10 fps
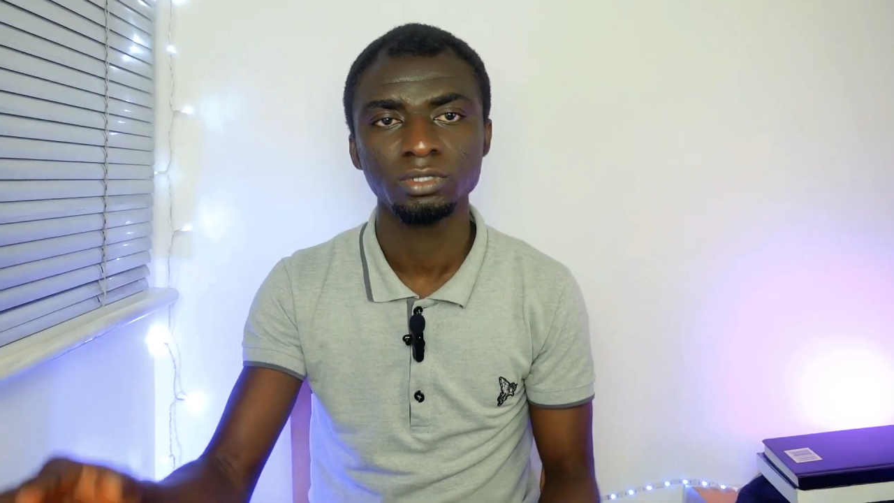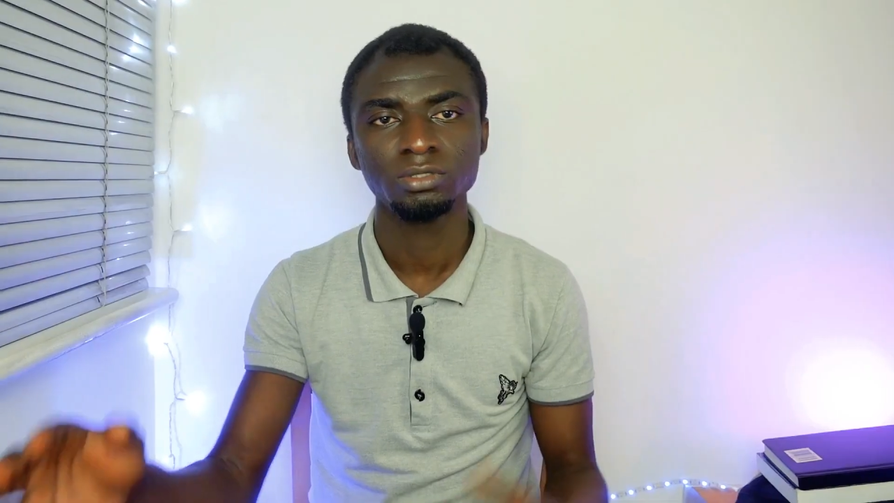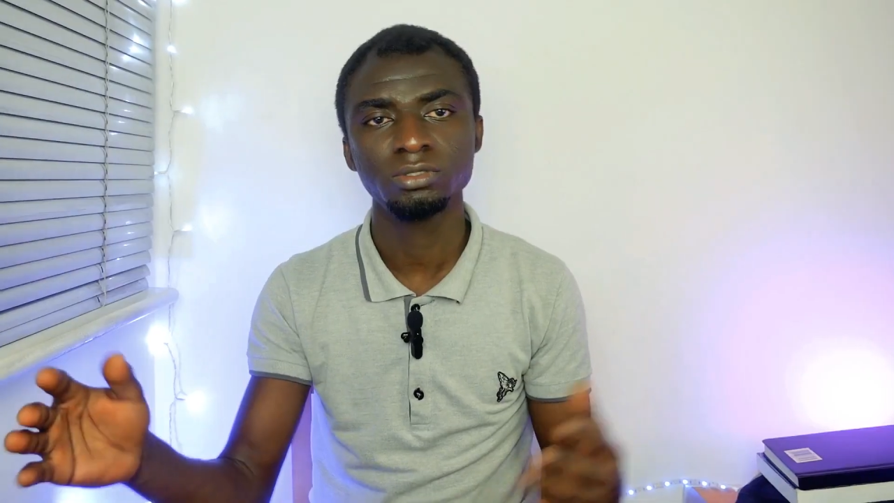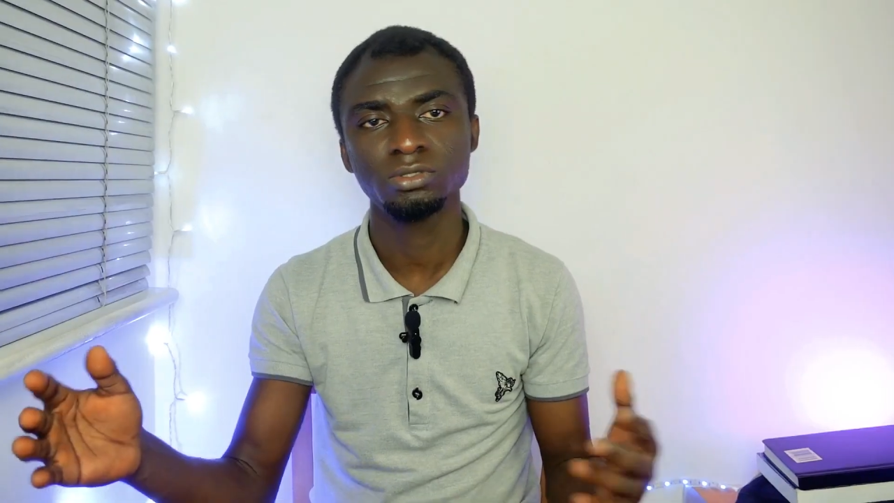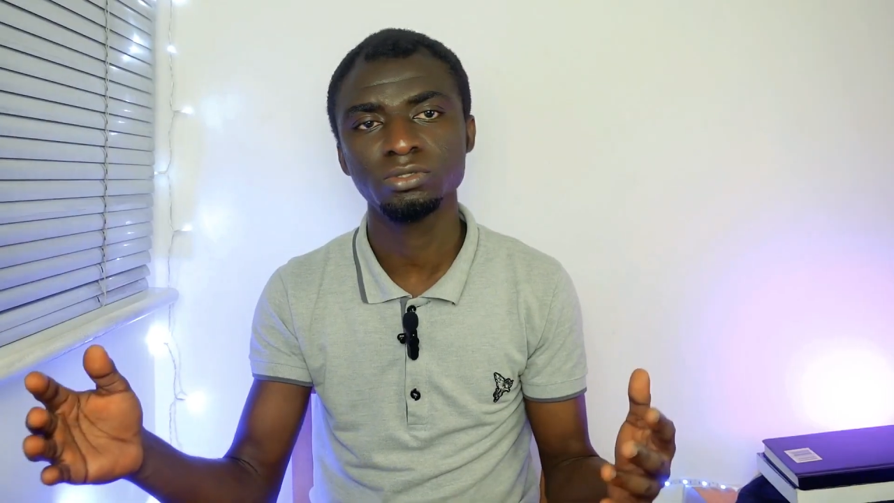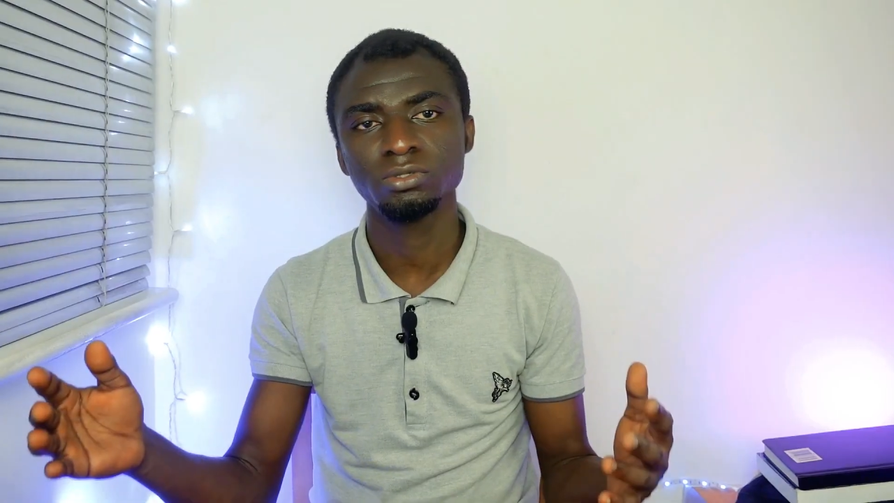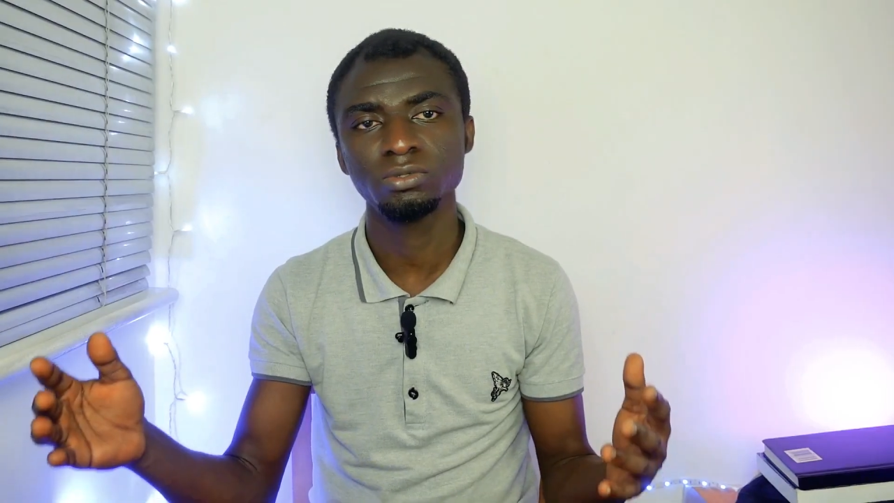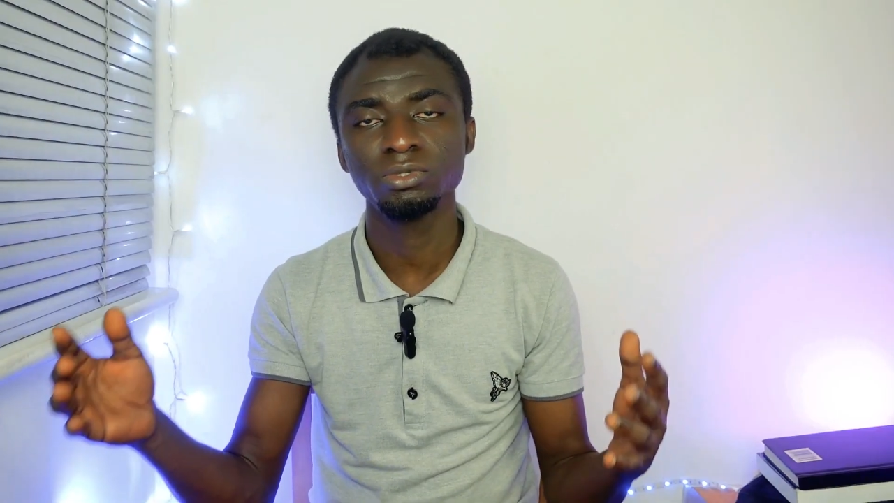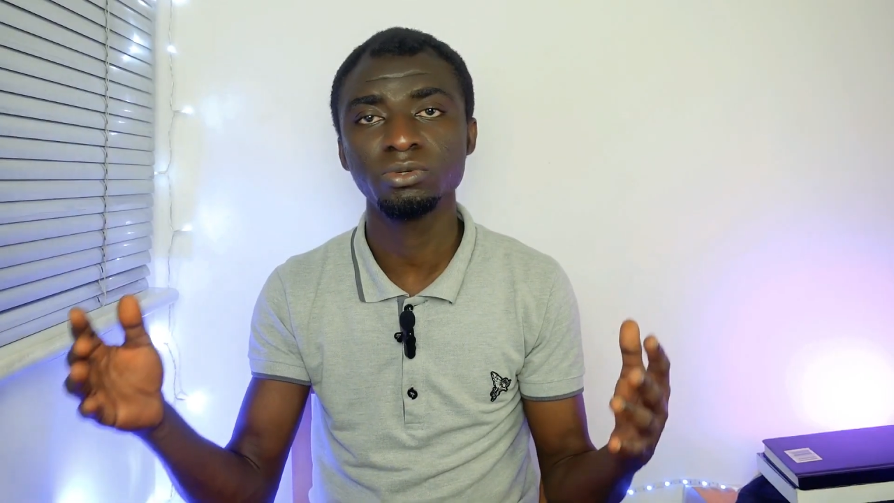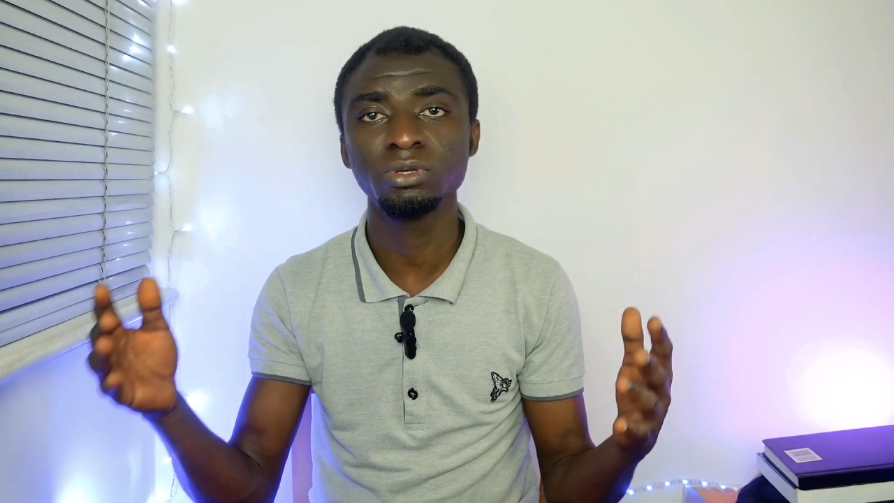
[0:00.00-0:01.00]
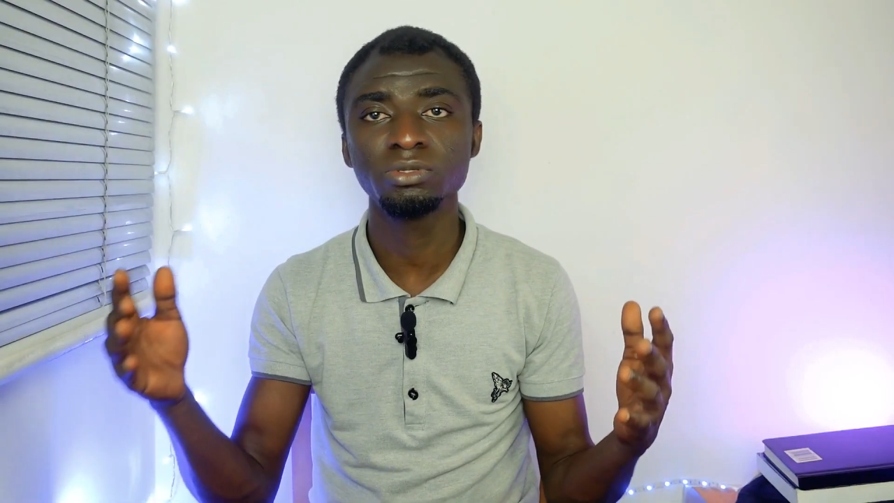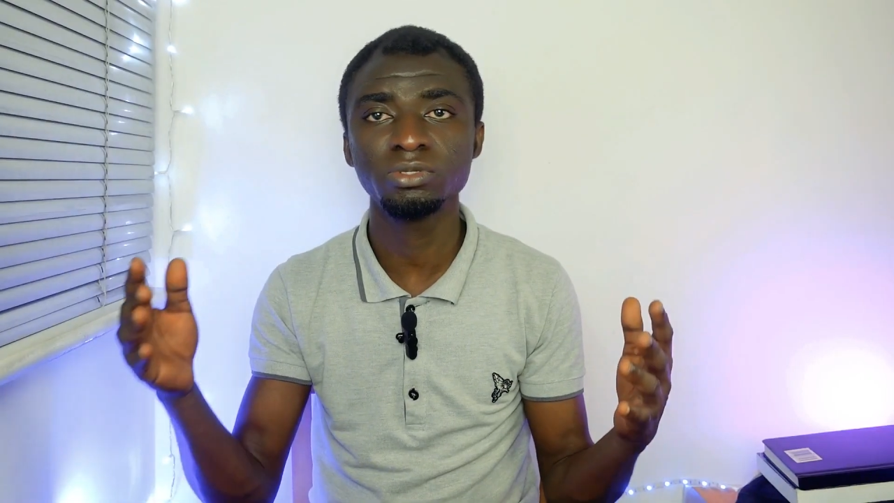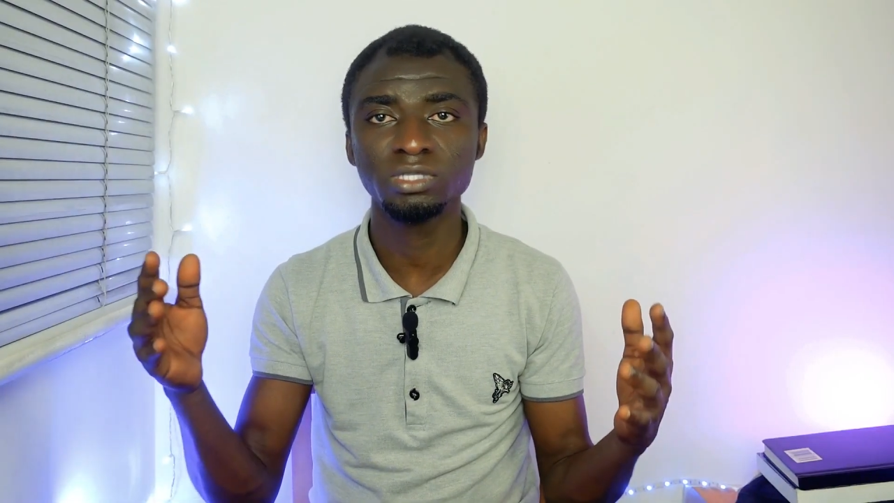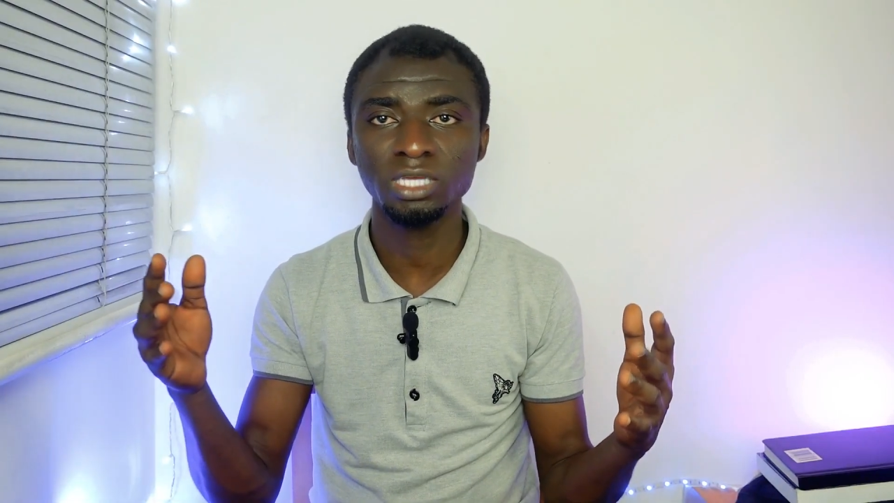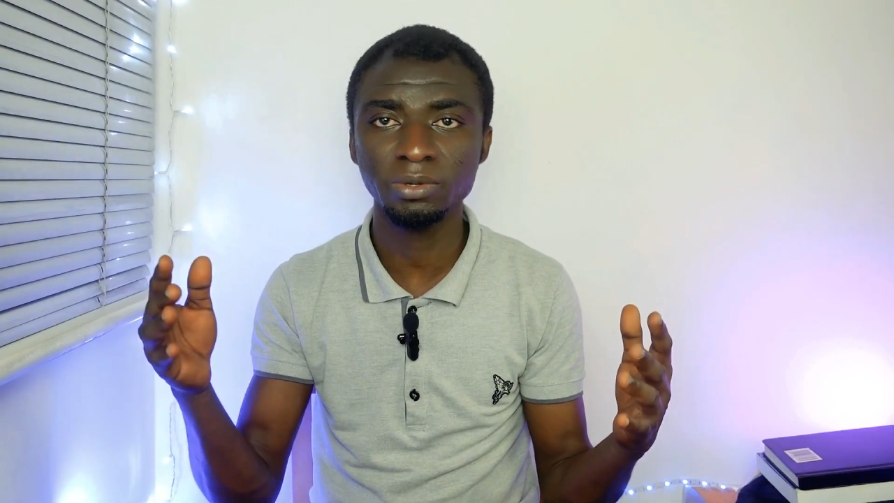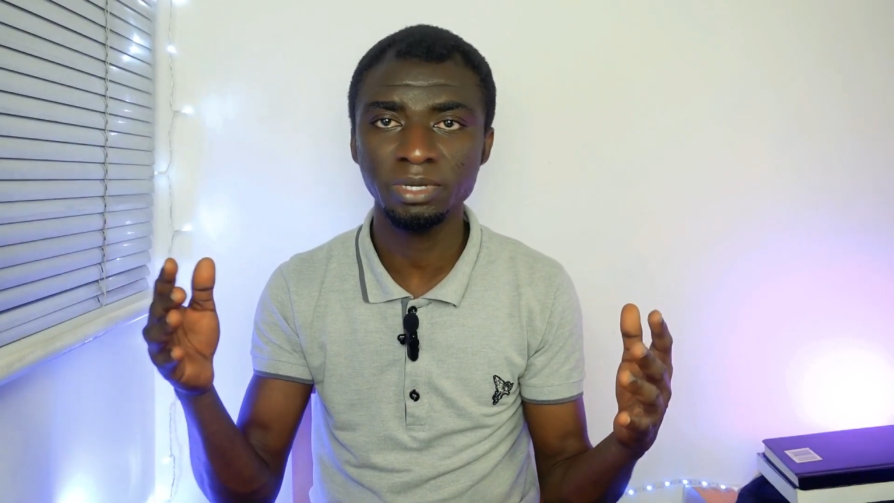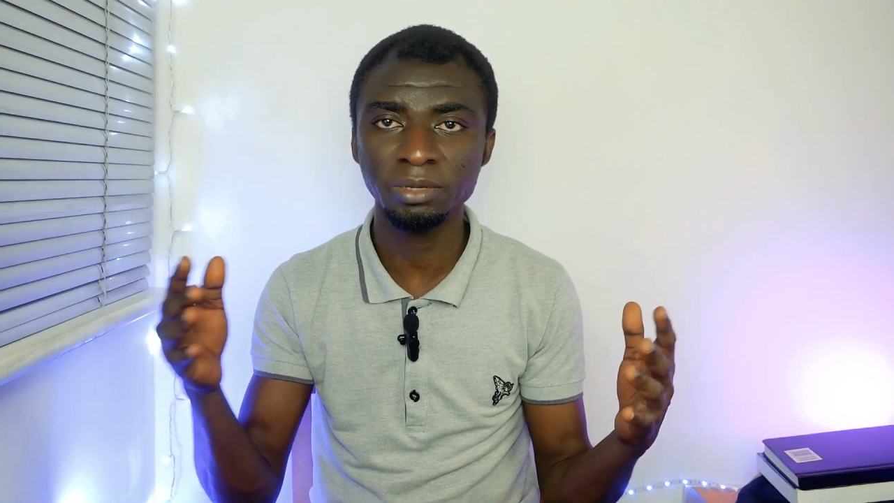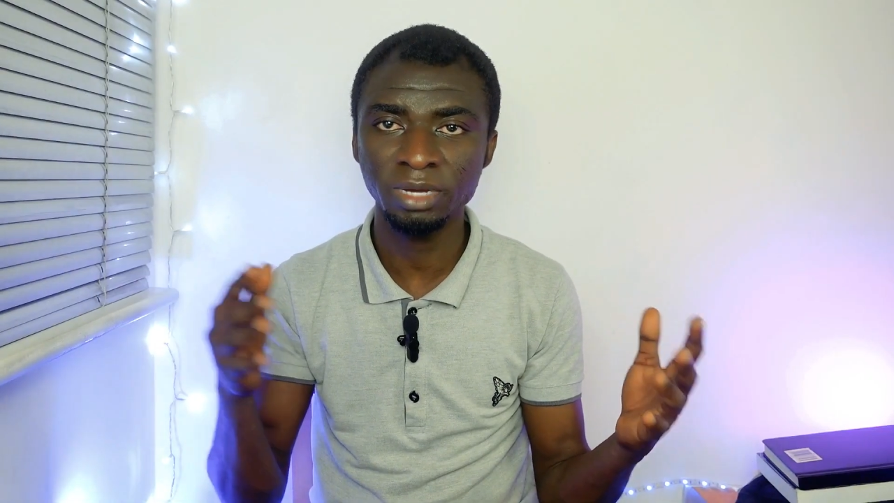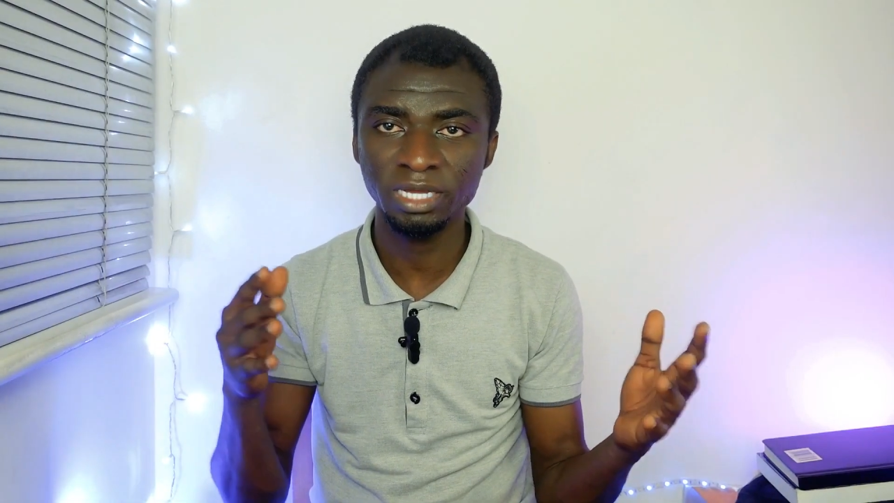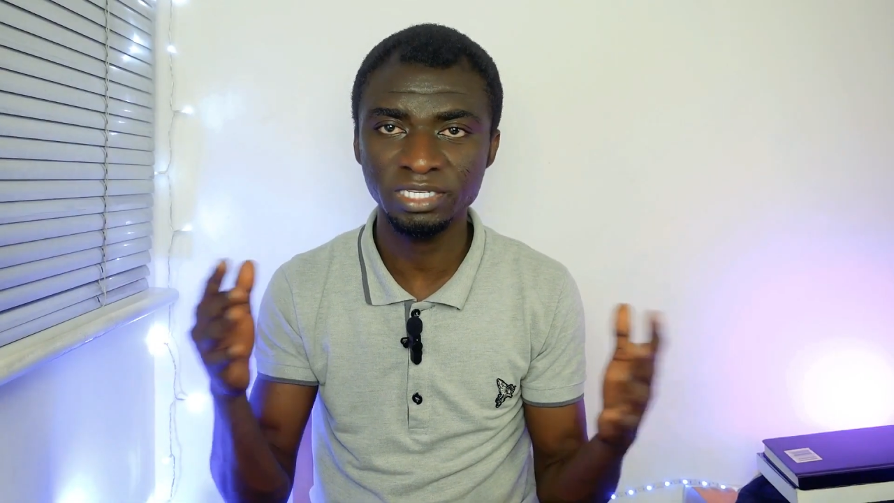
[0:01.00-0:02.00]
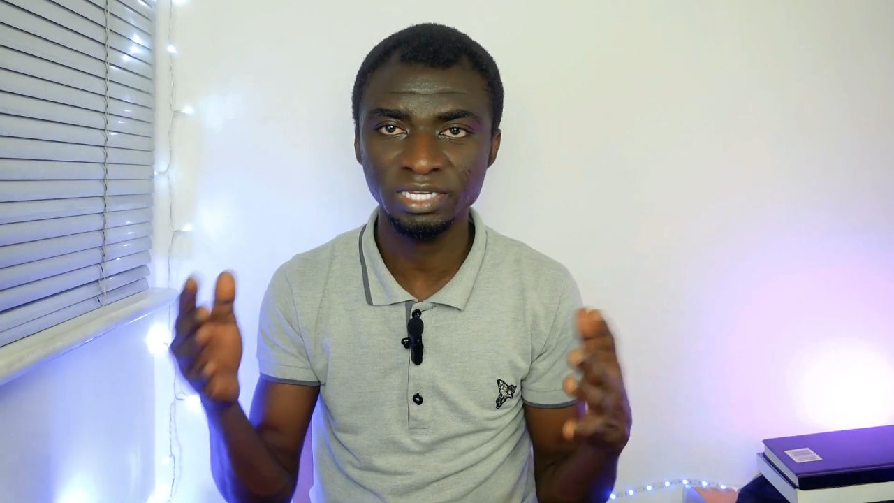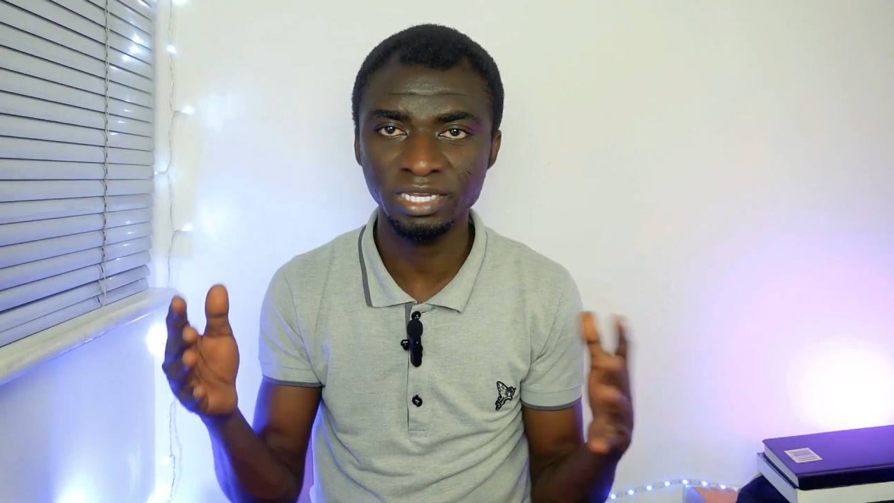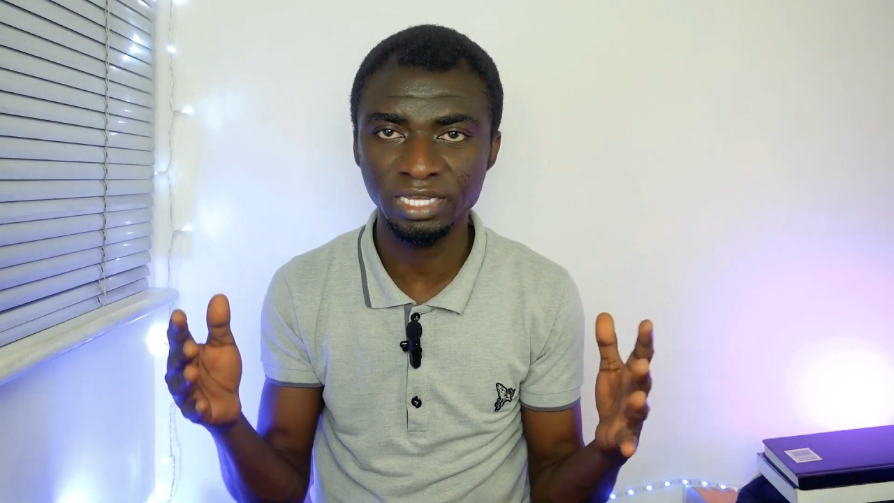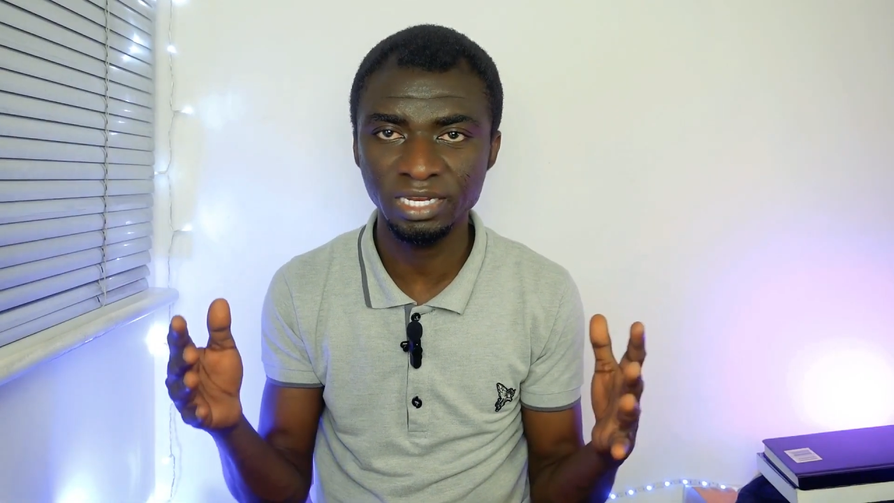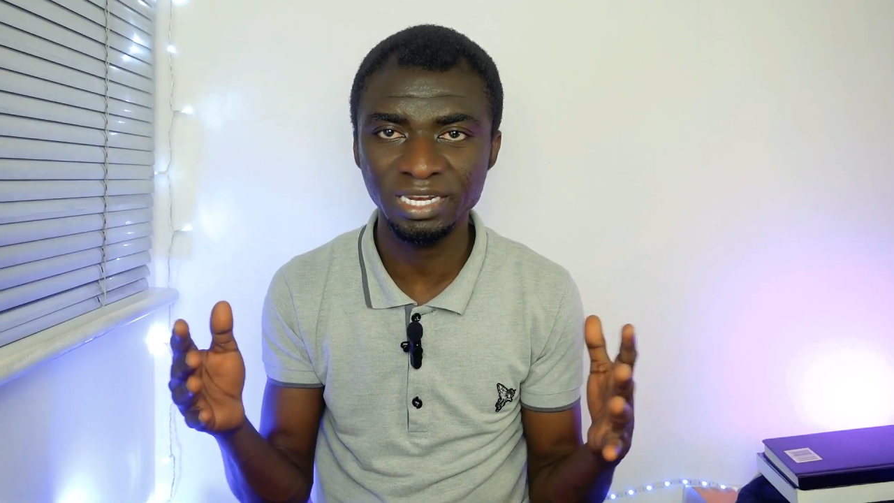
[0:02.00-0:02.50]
So we're going to start with the matching heading.